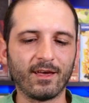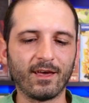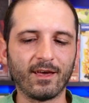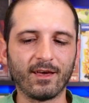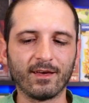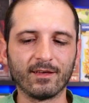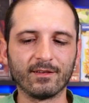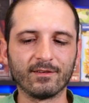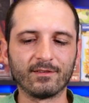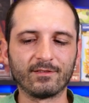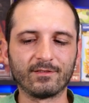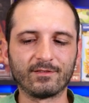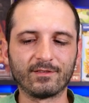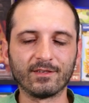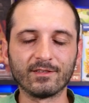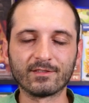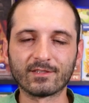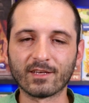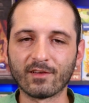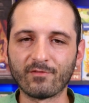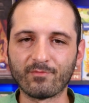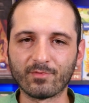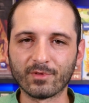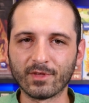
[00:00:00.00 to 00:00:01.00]
And
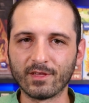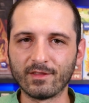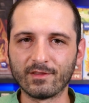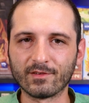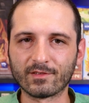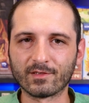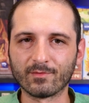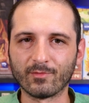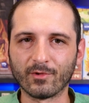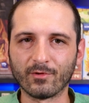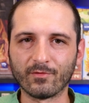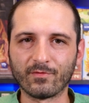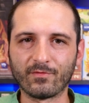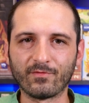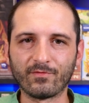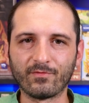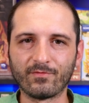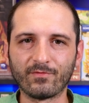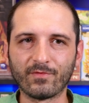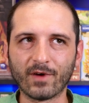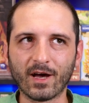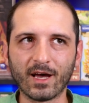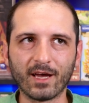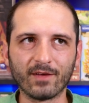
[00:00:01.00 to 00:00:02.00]
since I've played this about
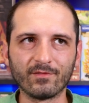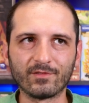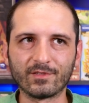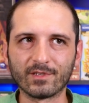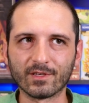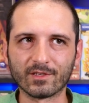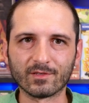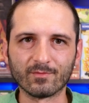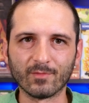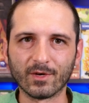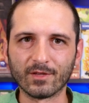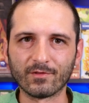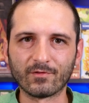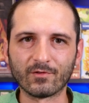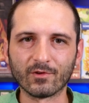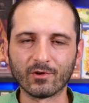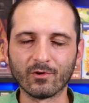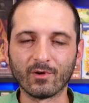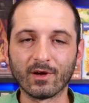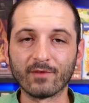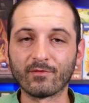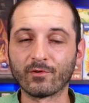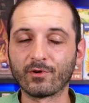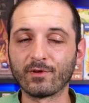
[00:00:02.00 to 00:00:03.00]
five, six months
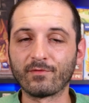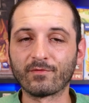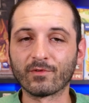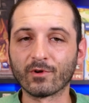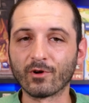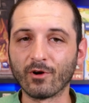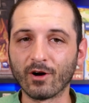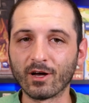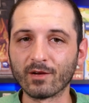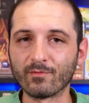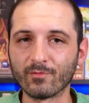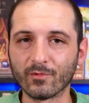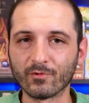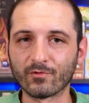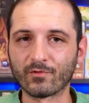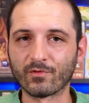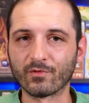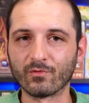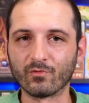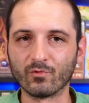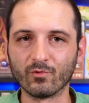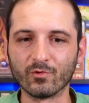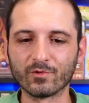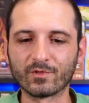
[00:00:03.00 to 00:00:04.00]
ago, I've already forgotten
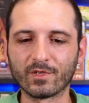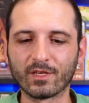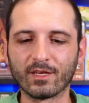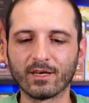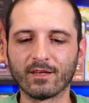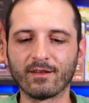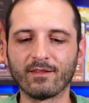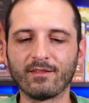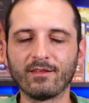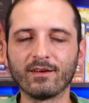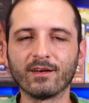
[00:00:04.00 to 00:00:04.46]
most of the rules again.